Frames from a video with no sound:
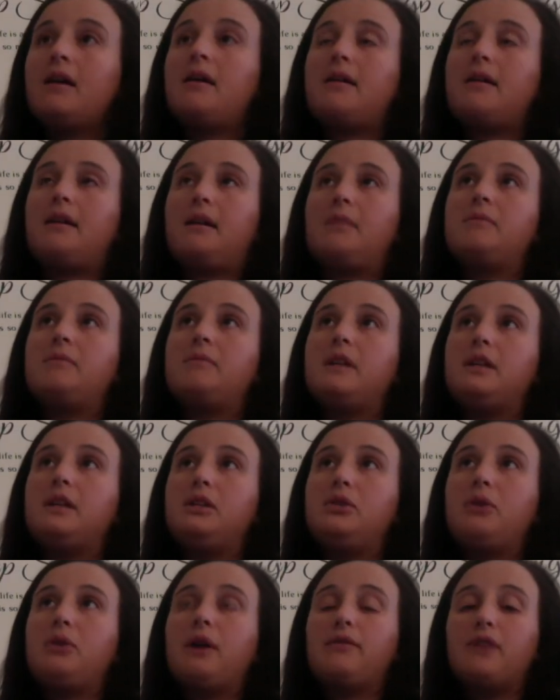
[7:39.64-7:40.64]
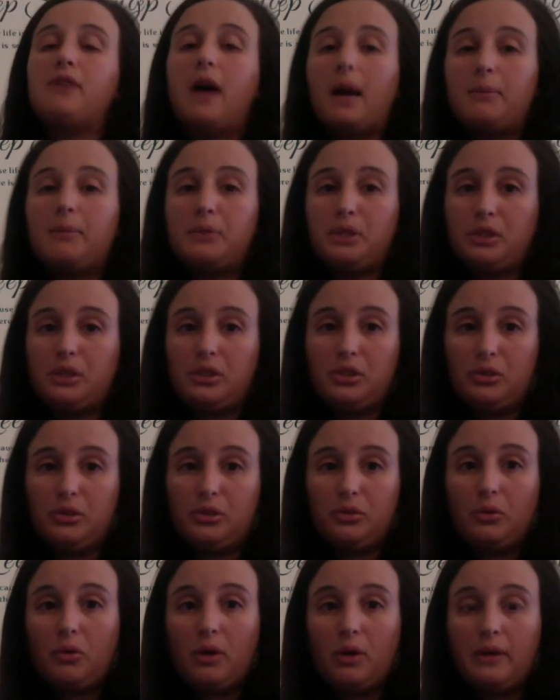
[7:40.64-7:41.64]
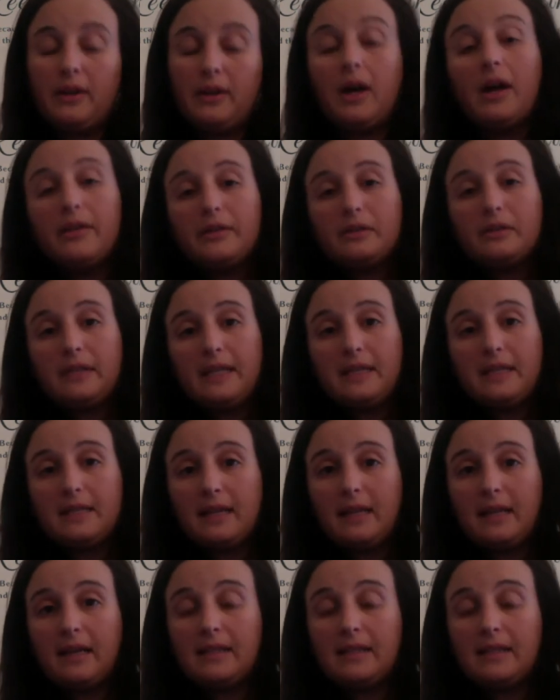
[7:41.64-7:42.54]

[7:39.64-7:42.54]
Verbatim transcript: um, then you have the option to go on the other links I